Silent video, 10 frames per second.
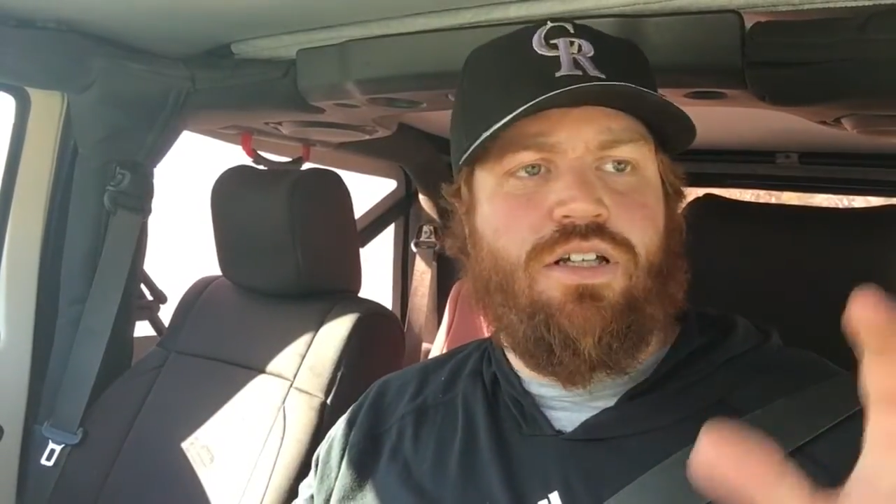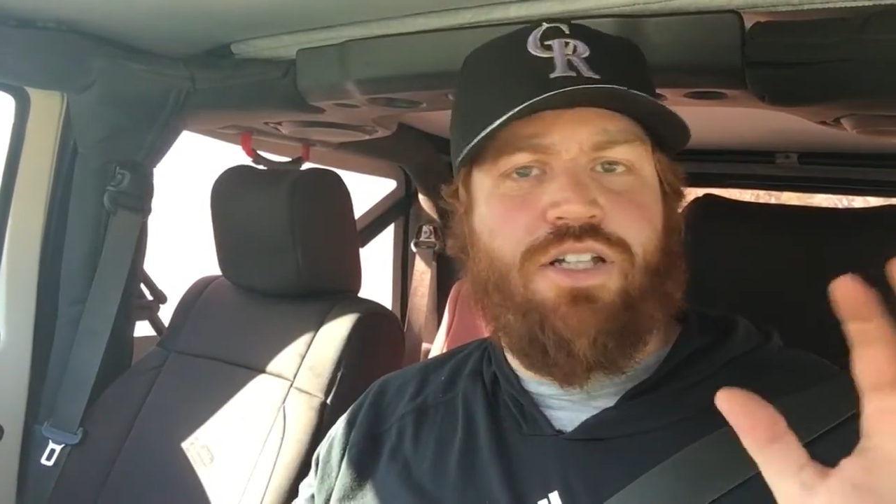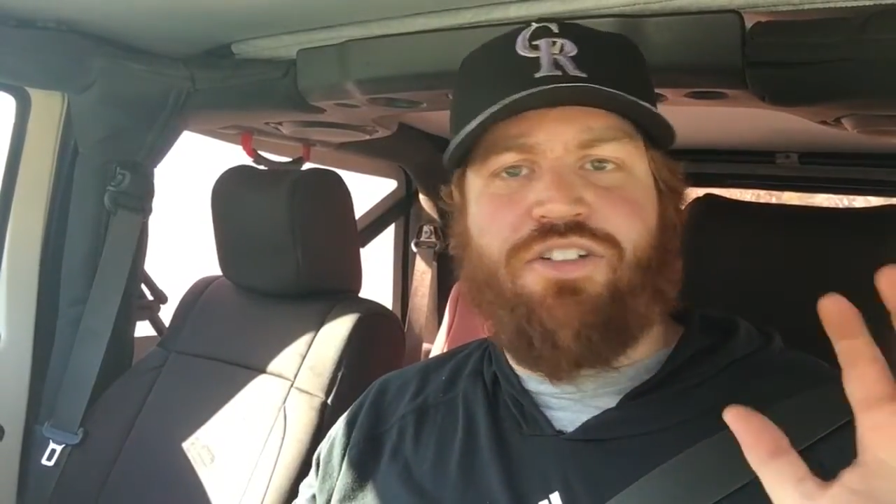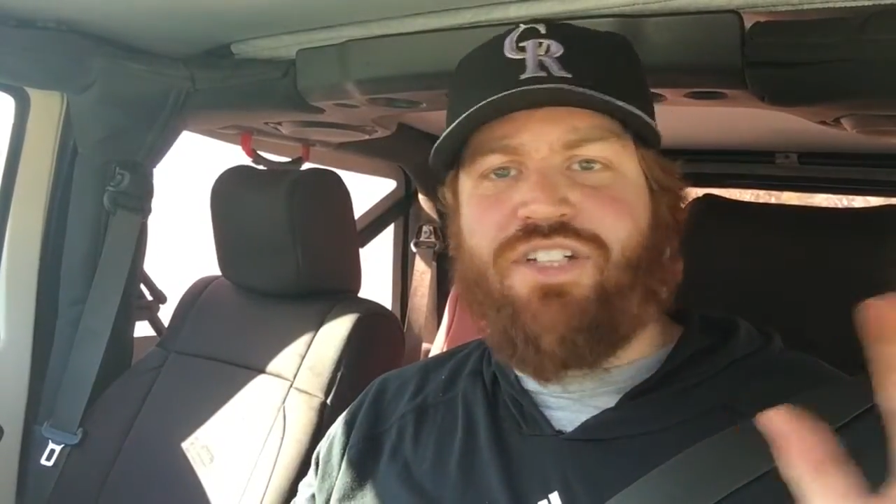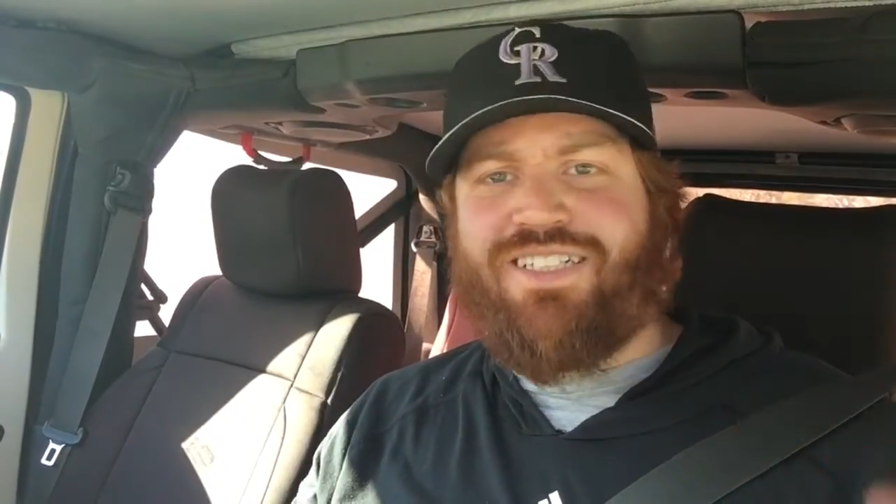
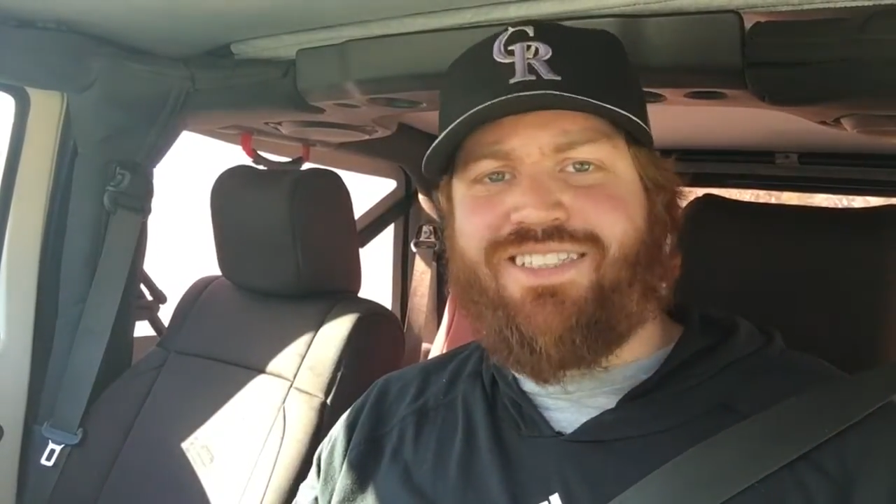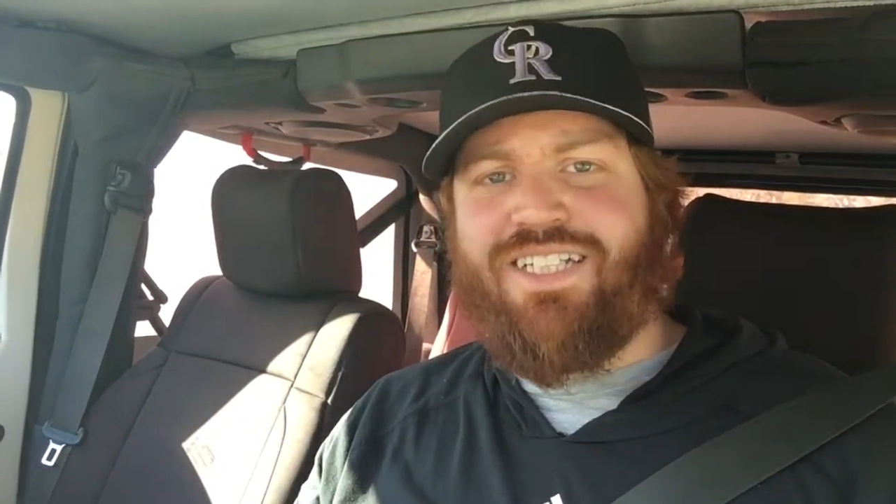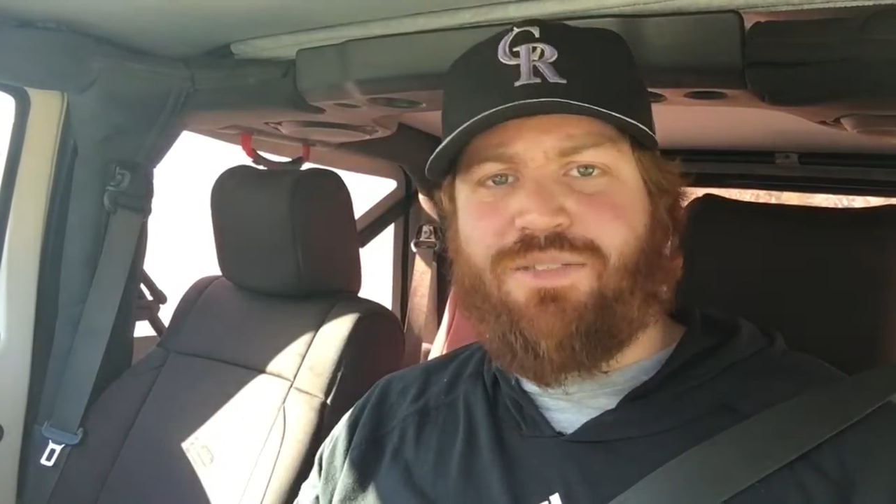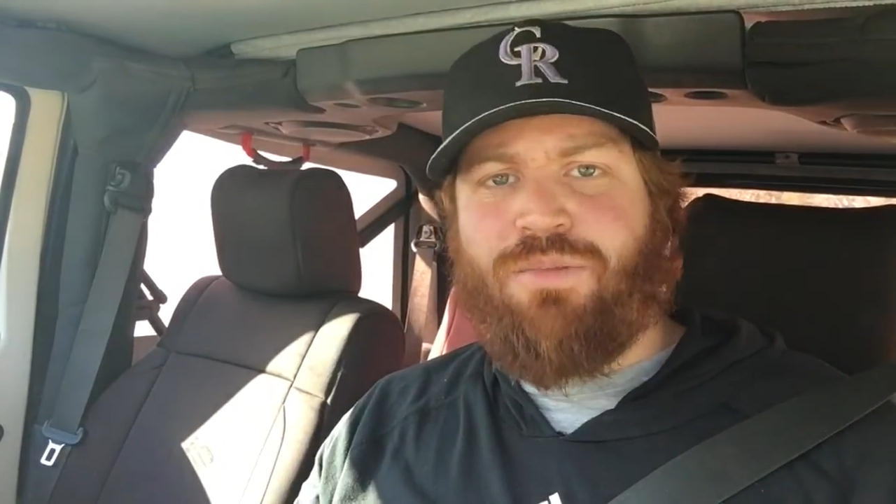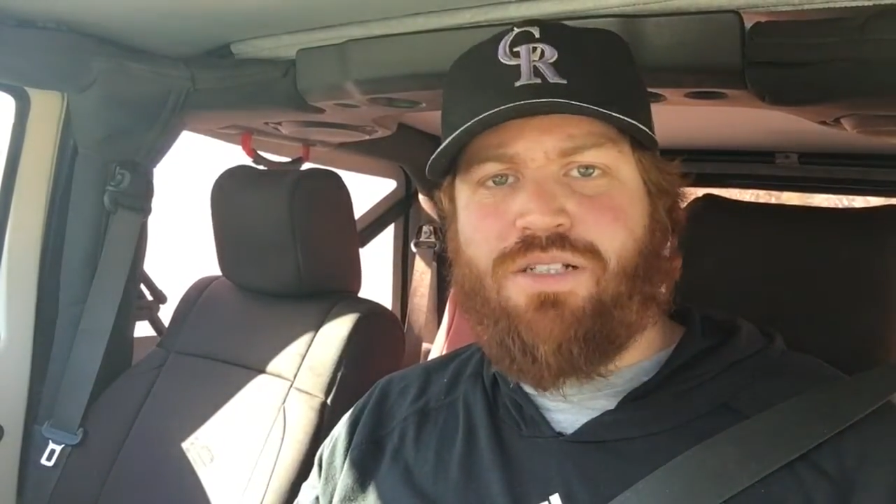and you can get
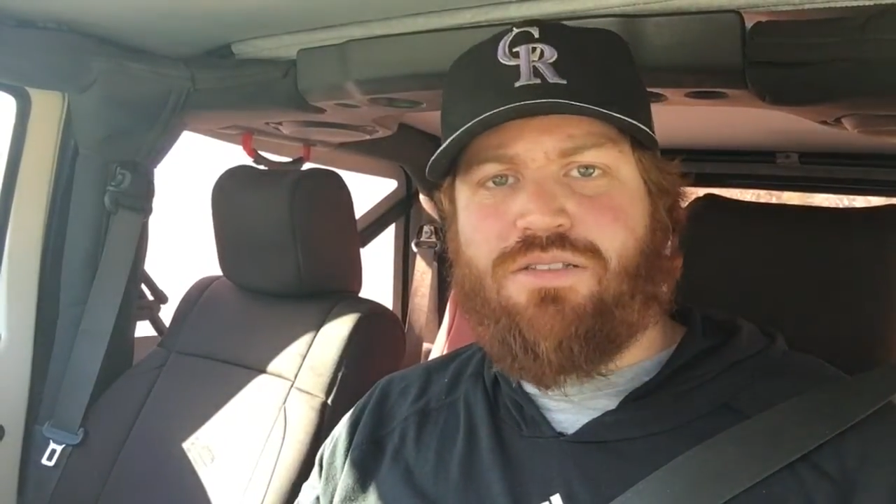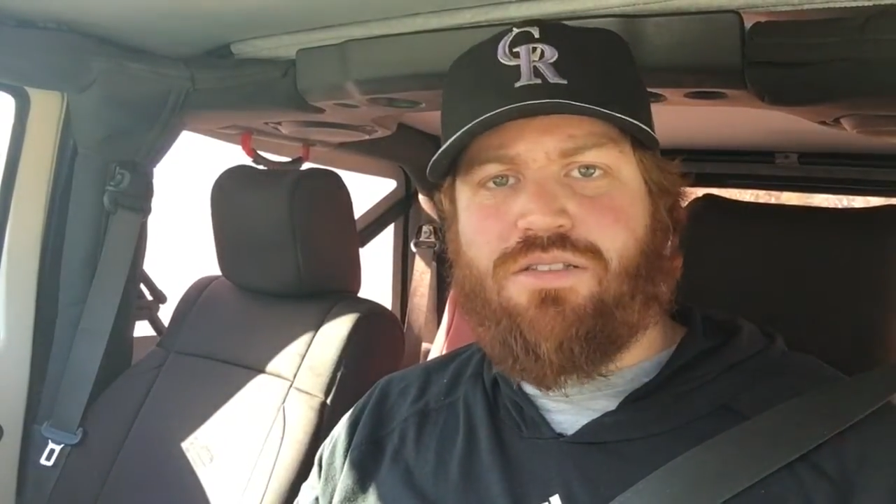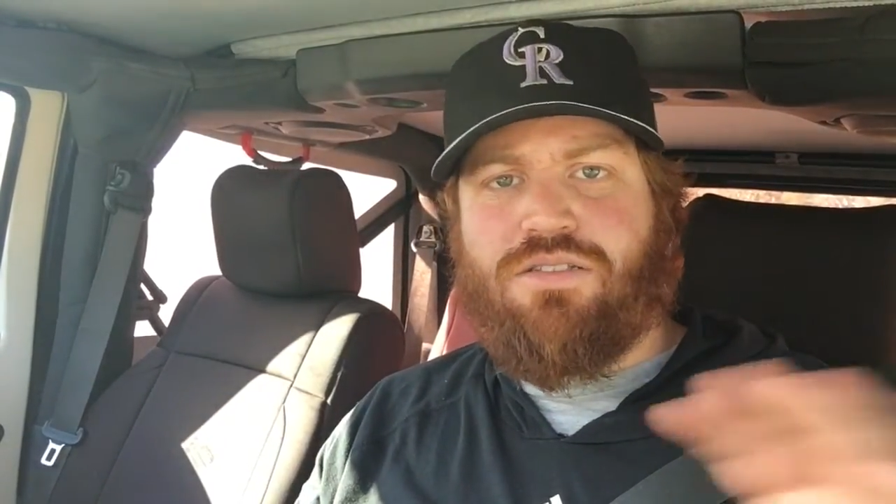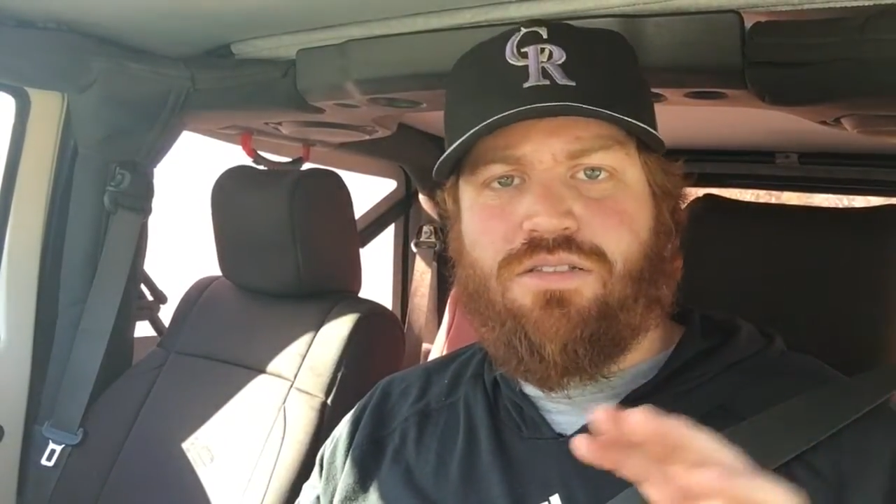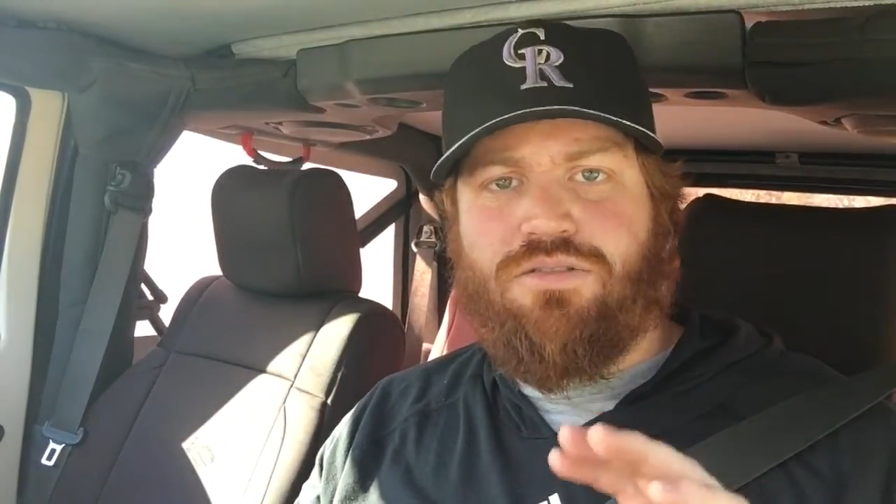6
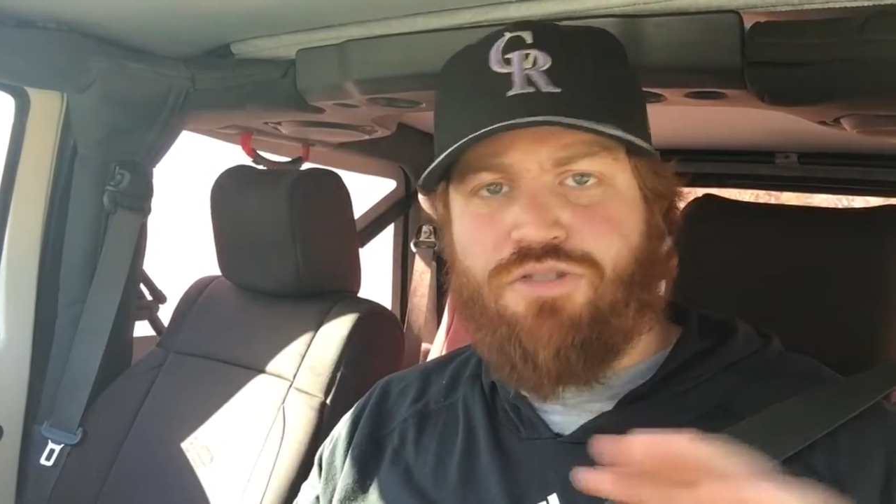months